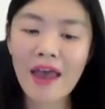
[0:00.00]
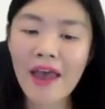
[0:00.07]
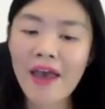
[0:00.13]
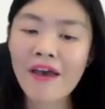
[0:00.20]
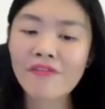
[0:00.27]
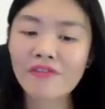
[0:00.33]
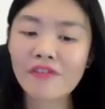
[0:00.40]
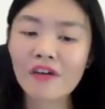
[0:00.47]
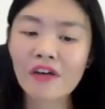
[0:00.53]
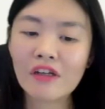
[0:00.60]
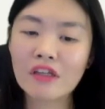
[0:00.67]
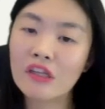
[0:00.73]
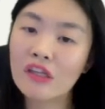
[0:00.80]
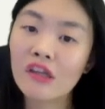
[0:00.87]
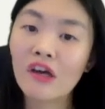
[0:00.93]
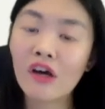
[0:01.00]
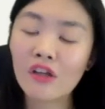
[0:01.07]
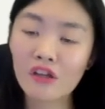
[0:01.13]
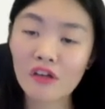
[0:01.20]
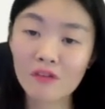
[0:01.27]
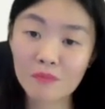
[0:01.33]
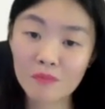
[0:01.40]
have a
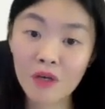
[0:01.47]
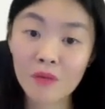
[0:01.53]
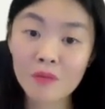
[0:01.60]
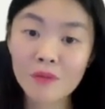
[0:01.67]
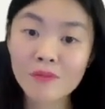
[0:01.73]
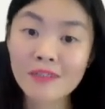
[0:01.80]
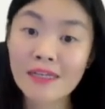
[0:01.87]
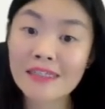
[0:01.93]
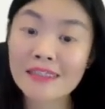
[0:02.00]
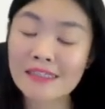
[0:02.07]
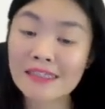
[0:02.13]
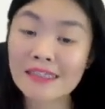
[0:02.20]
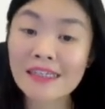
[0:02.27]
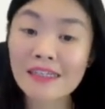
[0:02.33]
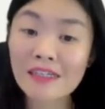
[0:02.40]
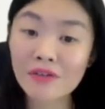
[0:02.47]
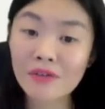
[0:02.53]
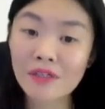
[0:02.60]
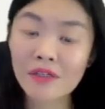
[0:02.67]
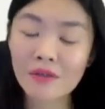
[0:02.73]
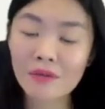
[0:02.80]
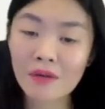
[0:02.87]
lot of problems that is
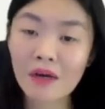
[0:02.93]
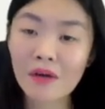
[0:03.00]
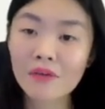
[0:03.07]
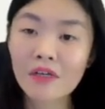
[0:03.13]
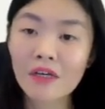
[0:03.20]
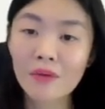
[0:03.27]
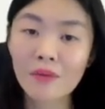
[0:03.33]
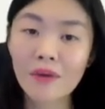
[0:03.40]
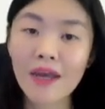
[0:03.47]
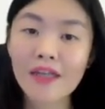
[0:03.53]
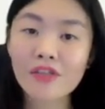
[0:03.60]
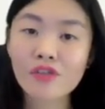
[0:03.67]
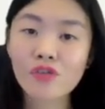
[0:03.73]
lingering around, right?